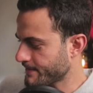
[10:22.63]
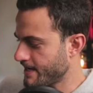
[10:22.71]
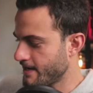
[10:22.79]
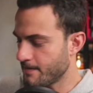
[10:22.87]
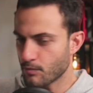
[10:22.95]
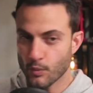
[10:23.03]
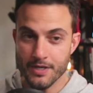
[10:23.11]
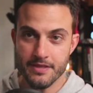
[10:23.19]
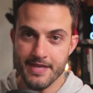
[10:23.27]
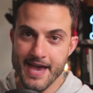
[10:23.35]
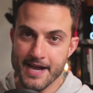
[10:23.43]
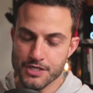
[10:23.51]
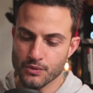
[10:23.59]
um, with
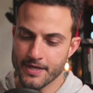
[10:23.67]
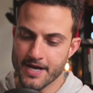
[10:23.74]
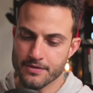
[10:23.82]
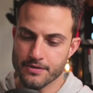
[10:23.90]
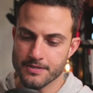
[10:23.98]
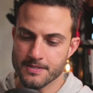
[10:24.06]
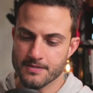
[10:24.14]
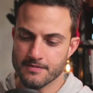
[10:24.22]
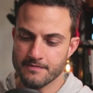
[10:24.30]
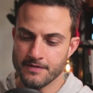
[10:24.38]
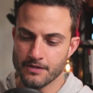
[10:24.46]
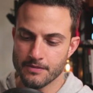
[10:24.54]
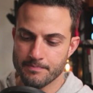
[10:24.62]
the actual Acros
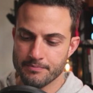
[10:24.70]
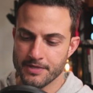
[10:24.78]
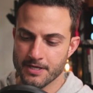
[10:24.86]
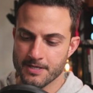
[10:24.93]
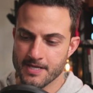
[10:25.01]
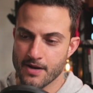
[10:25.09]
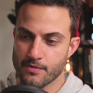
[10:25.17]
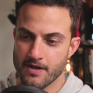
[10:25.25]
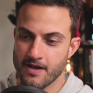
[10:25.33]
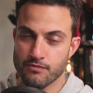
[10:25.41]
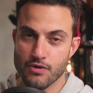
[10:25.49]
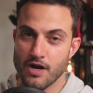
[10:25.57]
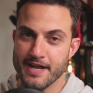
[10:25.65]
film because I
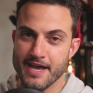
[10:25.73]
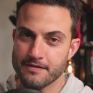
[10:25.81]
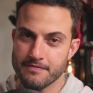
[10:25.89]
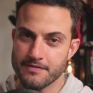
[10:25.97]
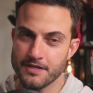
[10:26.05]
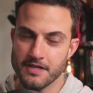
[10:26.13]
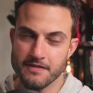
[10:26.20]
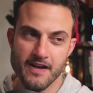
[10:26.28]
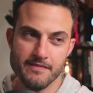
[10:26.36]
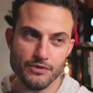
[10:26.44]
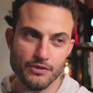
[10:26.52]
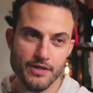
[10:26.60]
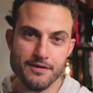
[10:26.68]
have run out of 35
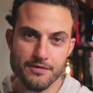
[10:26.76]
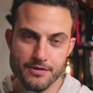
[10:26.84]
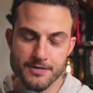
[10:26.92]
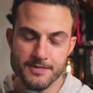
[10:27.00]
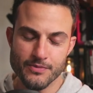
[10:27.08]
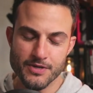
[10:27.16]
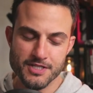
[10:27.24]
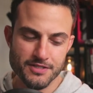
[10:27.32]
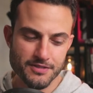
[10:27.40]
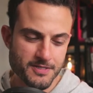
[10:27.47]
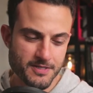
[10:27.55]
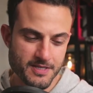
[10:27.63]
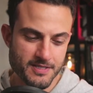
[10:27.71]
mil Acros
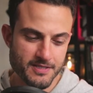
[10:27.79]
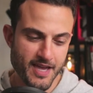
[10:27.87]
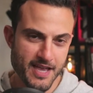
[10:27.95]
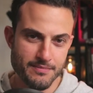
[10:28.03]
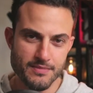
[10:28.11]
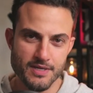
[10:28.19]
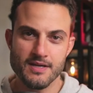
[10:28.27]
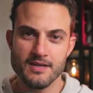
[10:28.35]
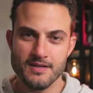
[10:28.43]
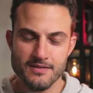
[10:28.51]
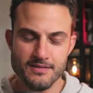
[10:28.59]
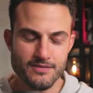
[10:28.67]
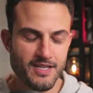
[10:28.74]
original. So this came
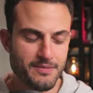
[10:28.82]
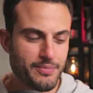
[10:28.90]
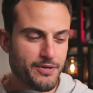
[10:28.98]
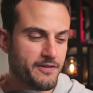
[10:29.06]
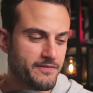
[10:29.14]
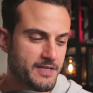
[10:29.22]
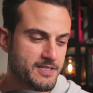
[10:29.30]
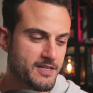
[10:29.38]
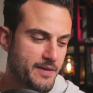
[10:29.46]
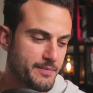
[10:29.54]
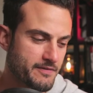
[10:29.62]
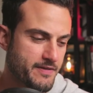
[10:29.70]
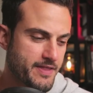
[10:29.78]
in perfect
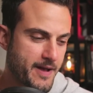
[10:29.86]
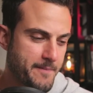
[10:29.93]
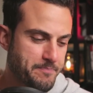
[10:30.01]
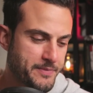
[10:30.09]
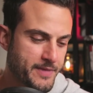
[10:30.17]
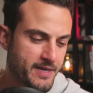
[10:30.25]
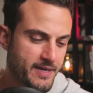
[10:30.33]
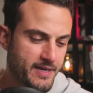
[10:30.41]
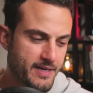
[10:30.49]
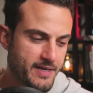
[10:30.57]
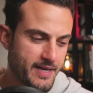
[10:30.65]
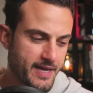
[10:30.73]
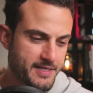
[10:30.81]
timing for that.
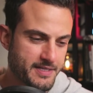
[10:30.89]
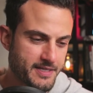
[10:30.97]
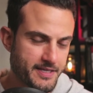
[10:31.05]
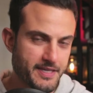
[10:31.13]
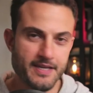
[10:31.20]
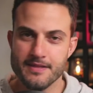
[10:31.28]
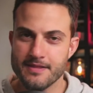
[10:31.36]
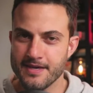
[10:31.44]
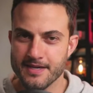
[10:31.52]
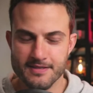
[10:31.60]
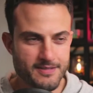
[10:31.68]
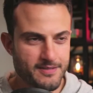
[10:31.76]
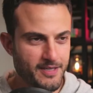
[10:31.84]
And uh, yeah,
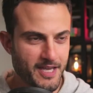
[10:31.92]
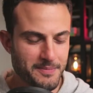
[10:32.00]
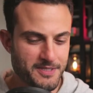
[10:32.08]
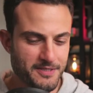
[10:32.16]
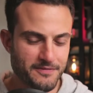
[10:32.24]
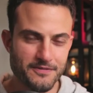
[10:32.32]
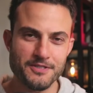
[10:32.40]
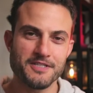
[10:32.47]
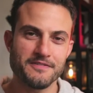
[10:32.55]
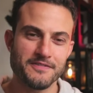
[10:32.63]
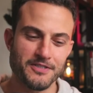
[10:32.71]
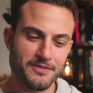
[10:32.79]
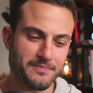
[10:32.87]
thanks heaps to
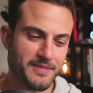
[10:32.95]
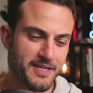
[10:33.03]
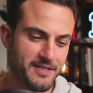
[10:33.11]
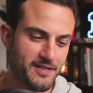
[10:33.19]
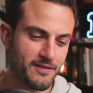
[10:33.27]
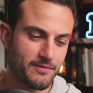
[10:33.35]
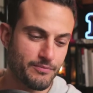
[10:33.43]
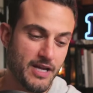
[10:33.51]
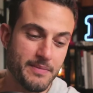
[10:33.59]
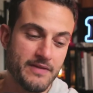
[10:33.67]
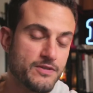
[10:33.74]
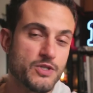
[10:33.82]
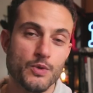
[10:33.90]
Fujifilm, and I'll maybe
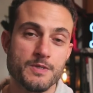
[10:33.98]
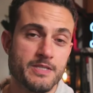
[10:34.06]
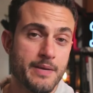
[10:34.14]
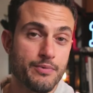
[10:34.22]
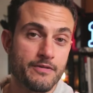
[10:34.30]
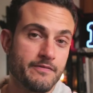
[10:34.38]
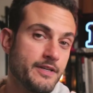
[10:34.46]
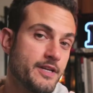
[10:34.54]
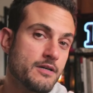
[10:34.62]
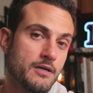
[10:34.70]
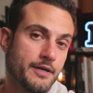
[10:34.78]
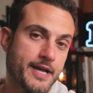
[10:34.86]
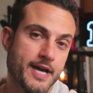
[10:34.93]
even do a separate
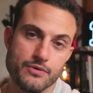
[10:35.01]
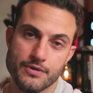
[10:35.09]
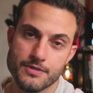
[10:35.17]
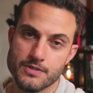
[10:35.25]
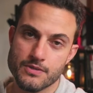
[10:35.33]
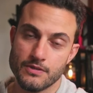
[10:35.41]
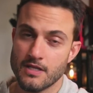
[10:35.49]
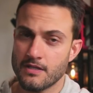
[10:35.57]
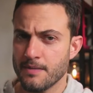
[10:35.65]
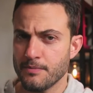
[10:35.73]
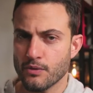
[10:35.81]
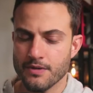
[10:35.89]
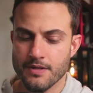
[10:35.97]
video on Acros 2.
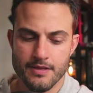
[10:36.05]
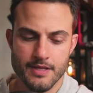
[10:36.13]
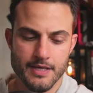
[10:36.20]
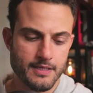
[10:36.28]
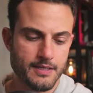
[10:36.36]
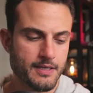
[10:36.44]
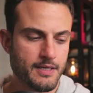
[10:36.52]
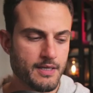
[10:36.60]
Let me know what you think.